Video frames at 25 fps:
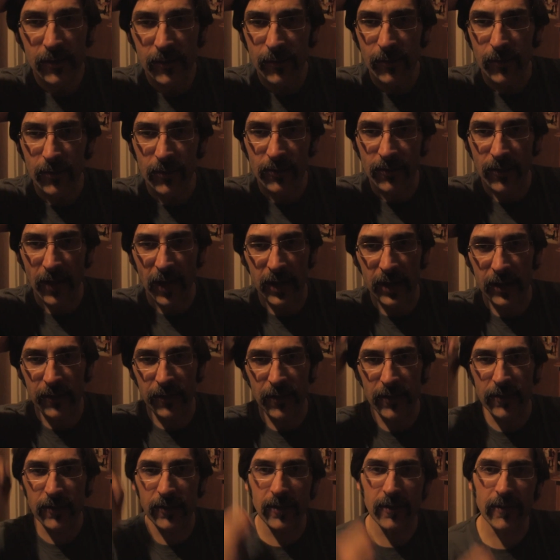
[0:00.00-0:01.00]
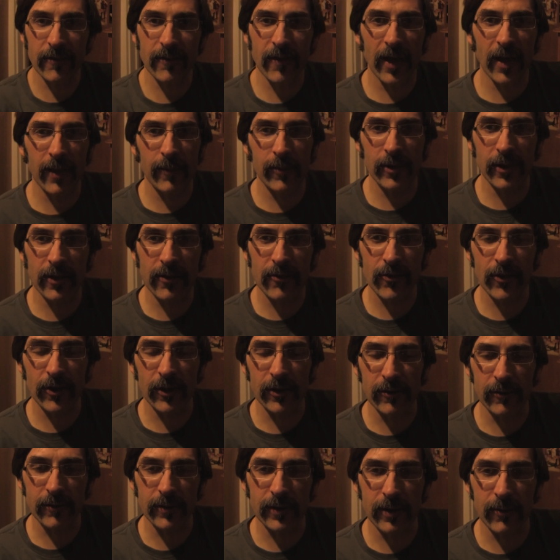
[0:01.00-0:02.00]
was signing this at his table at
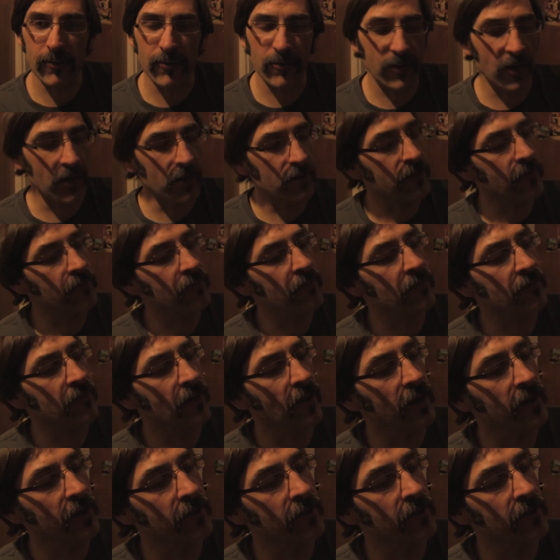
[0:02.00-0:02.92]
Chiller, and he was nice enough to sign